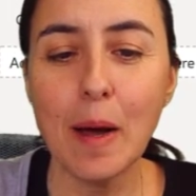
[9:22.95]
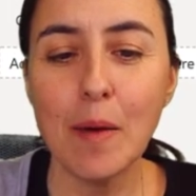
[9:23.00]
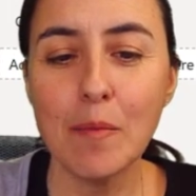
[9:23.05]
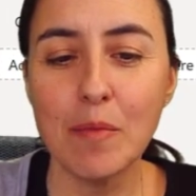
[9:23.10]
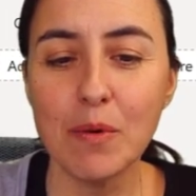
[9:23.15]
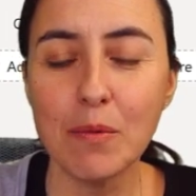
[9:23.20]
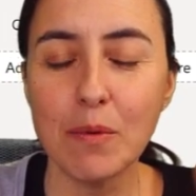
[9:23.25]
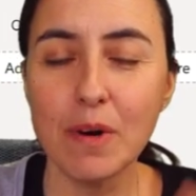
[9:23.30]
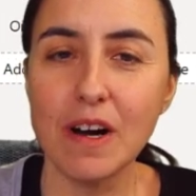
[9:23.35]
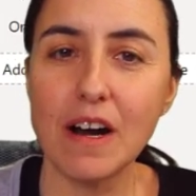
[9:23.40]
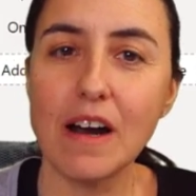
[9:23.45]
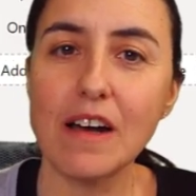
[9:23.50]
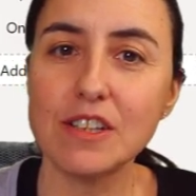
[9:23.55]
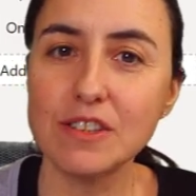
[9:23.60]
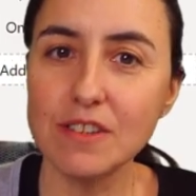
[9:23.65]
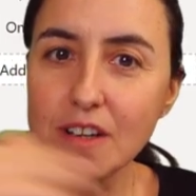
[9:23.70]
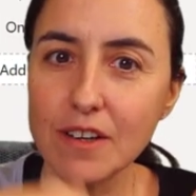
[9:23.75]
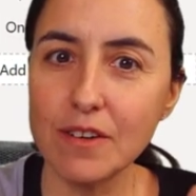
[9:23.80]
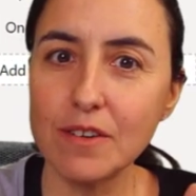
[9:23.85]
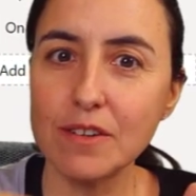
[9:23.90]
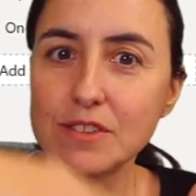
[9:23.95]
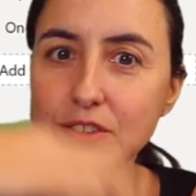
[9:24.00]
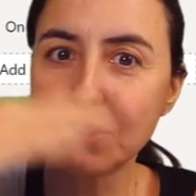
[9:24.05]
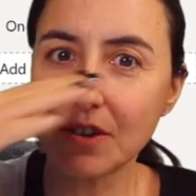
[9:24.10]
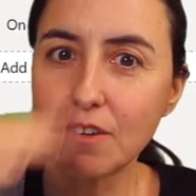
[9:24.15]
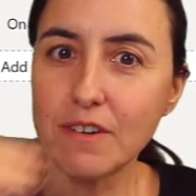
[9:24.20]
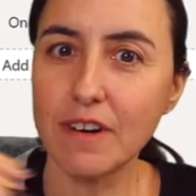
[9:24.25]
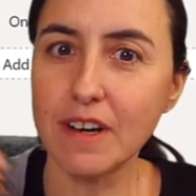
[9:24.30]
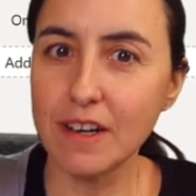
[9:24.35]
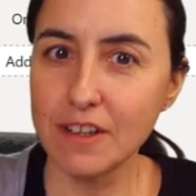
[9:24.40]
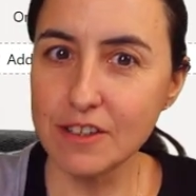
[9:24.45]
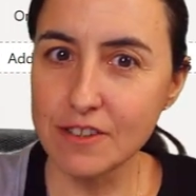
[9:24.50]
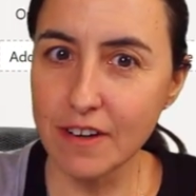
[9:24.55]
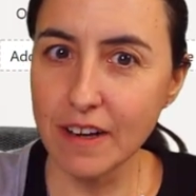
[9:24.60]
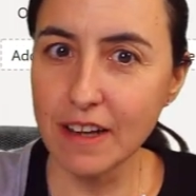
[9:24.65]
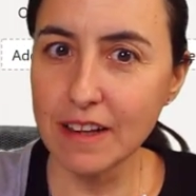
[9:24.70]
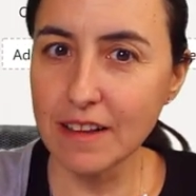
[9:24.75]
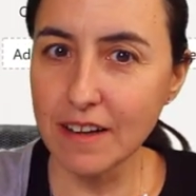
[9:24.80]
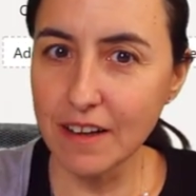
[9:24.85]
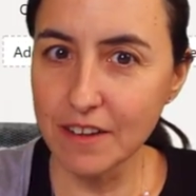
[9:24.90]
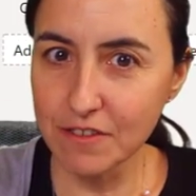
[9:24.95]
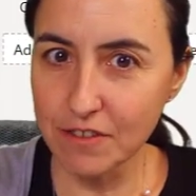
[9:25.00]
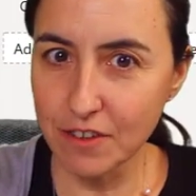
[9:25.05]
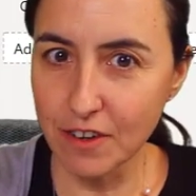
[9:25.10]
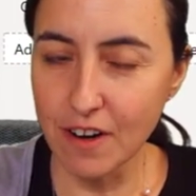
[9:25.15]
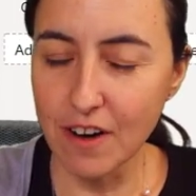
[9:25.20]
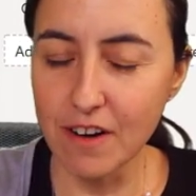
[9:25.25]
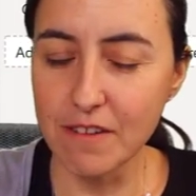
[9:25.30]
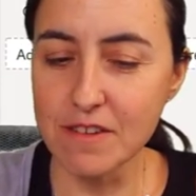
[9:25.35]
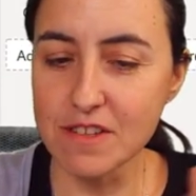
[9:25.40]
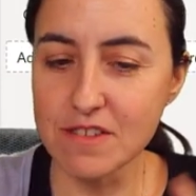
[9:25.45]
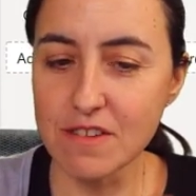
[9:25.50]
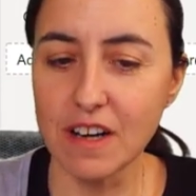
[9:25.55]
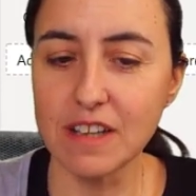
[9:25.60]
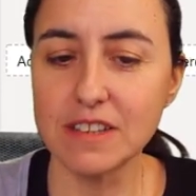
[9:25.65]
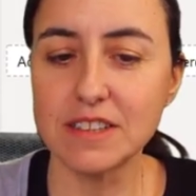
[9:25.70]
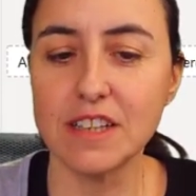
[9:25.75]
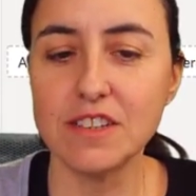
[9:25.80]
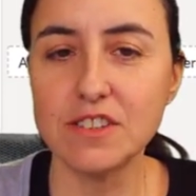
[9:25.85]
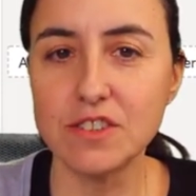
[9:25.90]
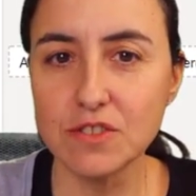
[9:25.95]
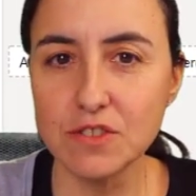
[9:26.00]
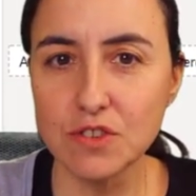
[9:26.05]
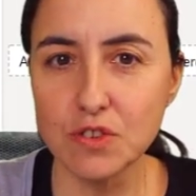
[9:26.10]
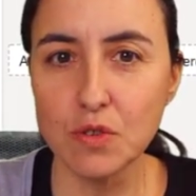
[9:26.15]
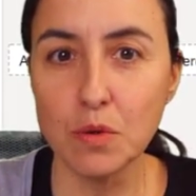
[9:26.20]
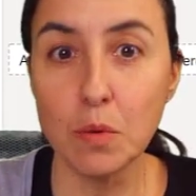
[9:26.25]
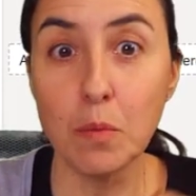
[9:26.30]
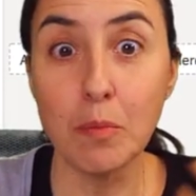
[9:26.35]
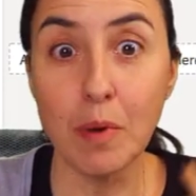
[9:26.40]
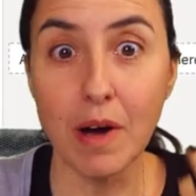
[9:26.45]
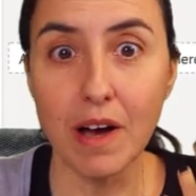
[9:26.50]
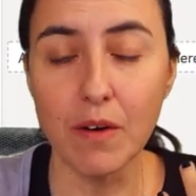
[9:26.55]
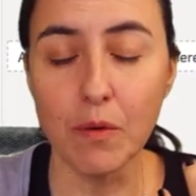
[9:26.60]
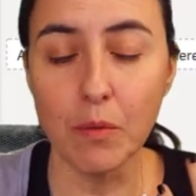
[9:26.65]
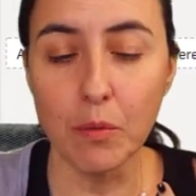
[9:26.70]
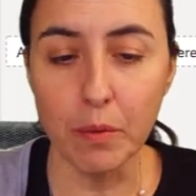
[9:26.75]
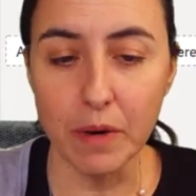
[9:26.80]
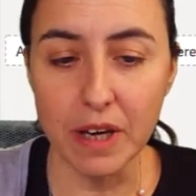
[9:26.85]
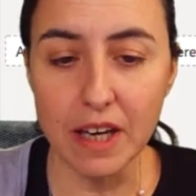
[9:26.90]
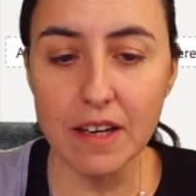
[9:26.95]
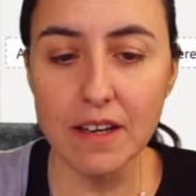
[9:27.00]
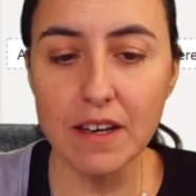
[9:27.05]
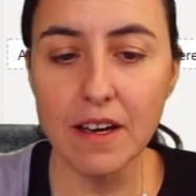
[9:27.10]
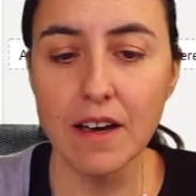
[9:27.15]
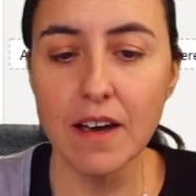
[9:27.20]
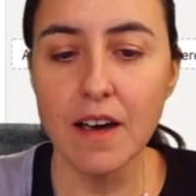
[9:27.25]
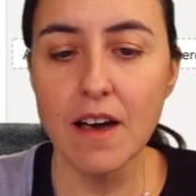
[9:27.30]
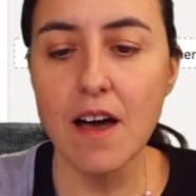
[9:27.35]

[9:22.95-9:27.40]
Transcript: but we're actually going to create a trend line for our visualization too by week.